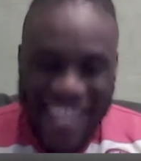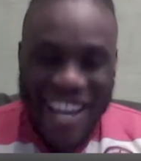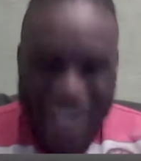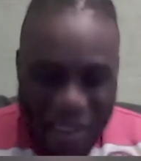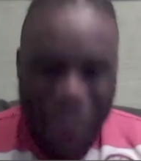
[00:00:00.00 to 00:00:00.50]
In
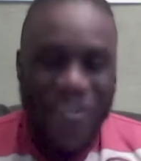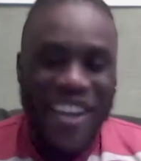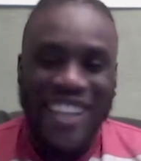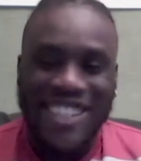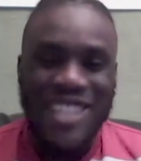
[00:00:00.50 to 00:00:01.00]
a free
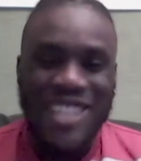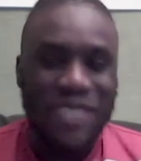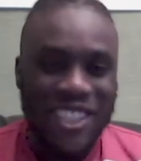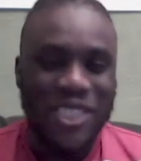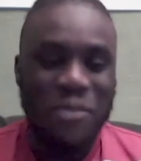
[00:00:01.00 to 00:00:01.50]
is his
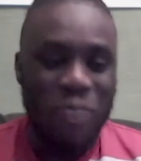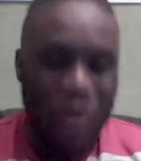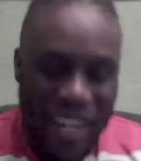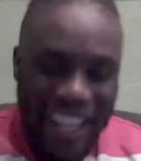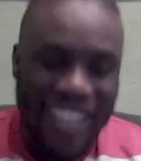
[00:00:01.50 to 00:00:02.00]
position, bro. He
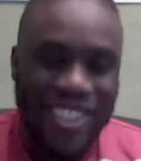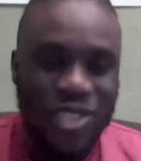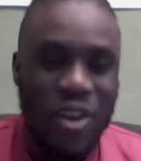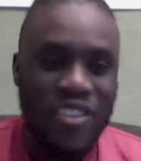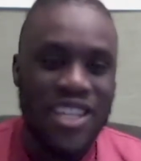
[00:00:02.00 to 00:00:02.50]
needs 2
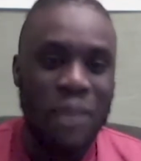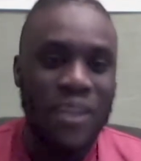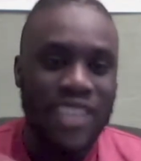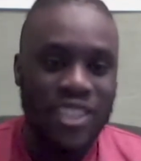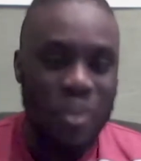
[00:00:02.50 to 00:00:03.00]
other centre-backs
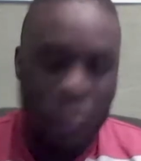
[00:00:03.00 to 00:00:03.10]
next to him.